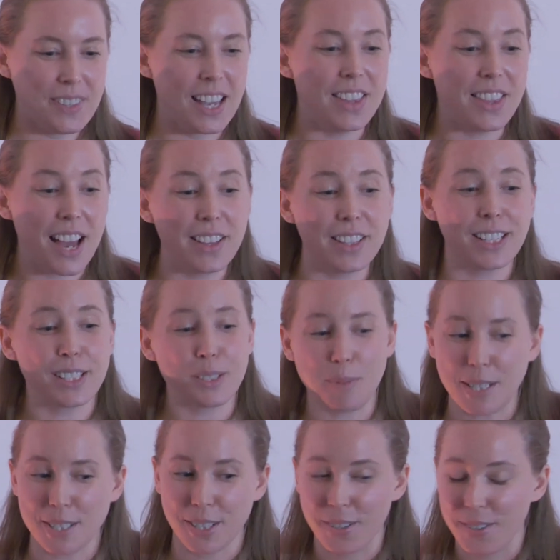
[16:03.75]
And that leads
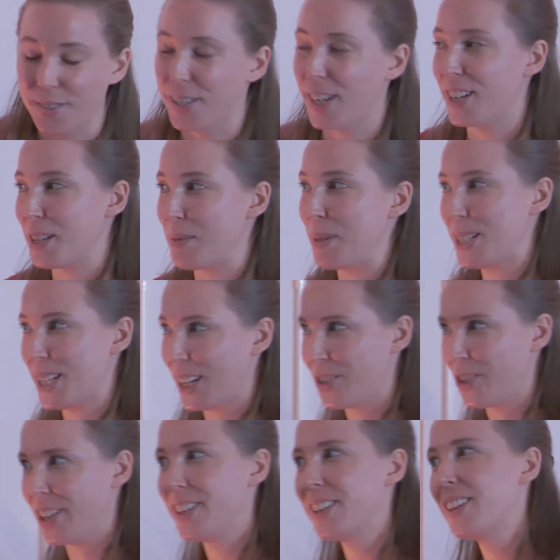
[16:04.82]
me to
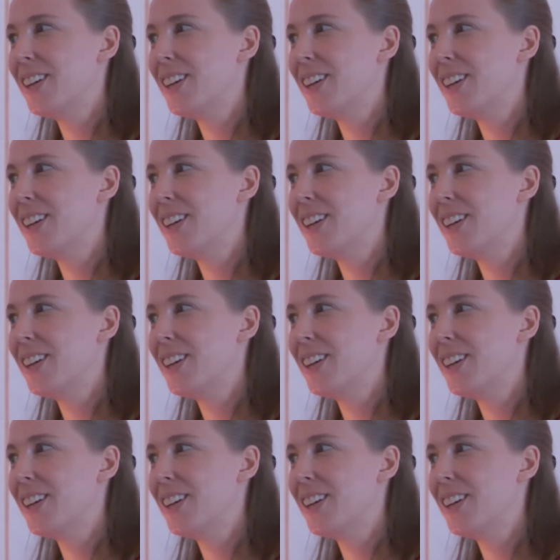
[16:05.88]
documentation.